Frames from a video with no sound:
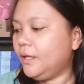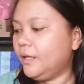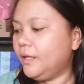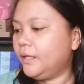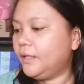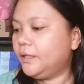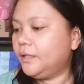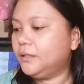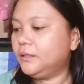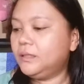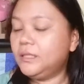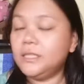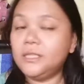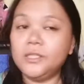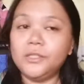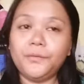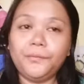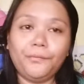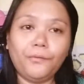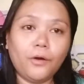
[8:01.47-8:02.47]
And
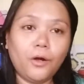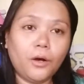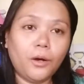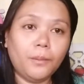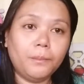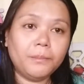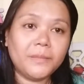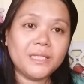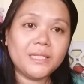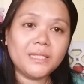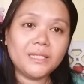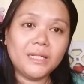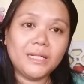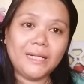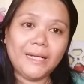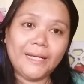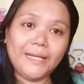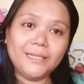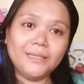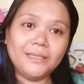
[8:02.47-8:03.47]
this is from Miss
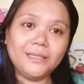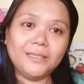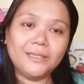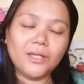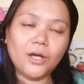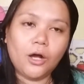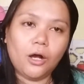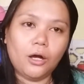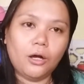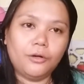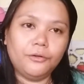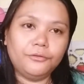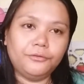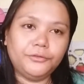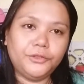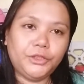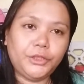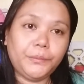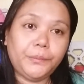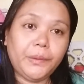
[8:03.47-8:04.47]
Grace of
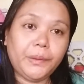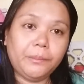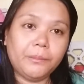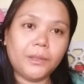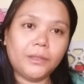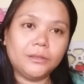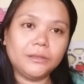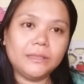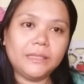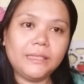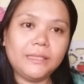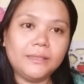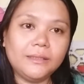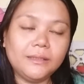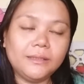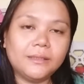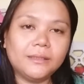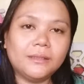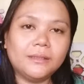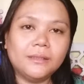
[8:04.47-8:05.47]
gbmaltese,
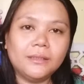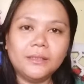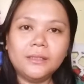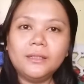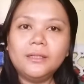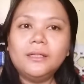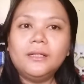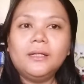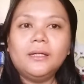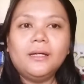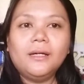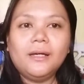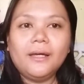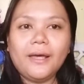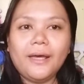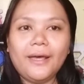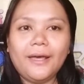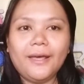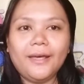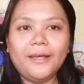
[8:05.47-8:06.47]

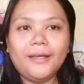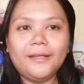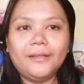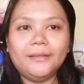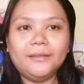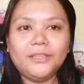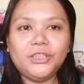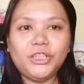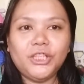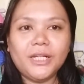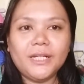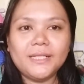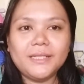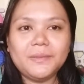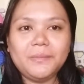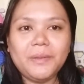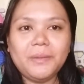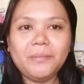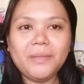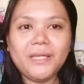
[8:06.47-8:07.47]
and she has
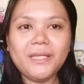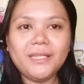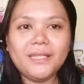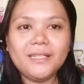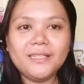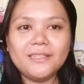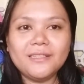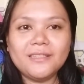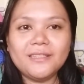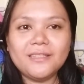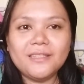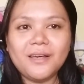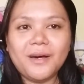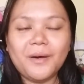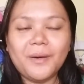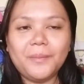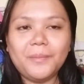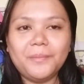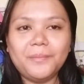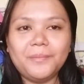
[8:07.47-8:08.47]
been making
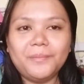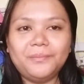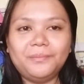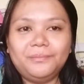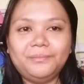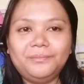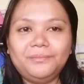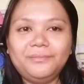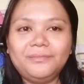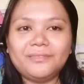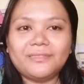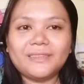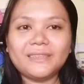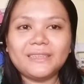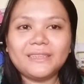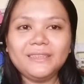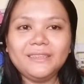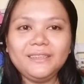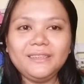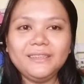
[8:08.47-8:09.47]
some
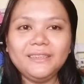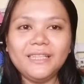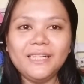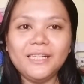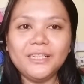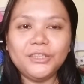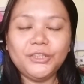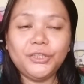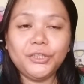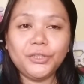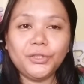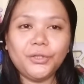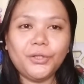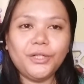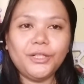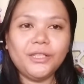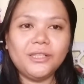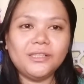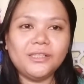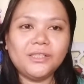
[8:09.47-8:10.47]

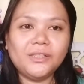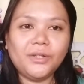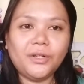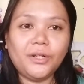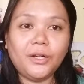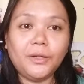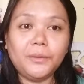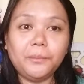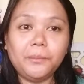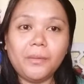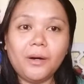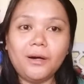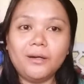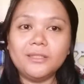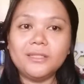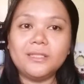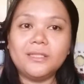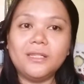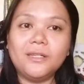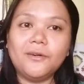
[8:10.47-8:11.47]
tutorials or
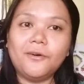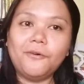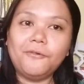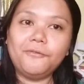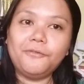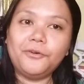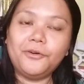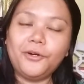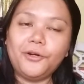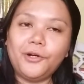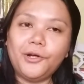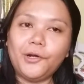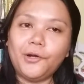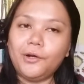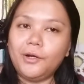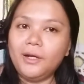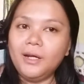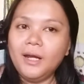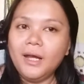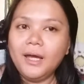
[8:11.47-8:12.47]
unboxing of
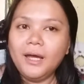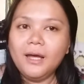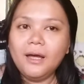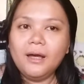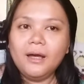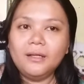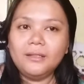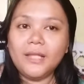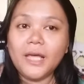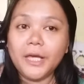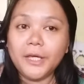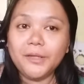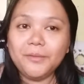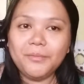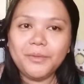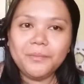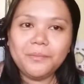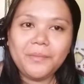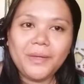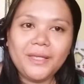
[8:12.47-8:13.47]
her
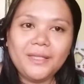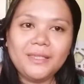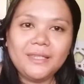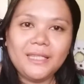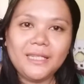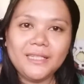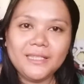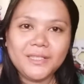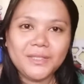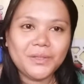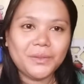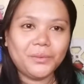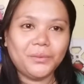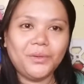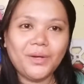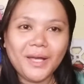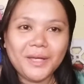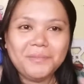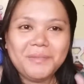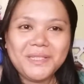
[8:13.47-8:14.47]
diamond painting.
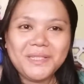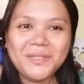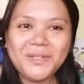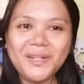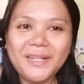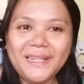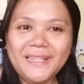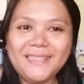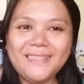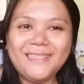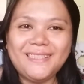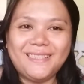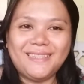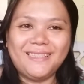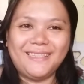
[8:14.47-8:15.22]
So hi, Miss Grace.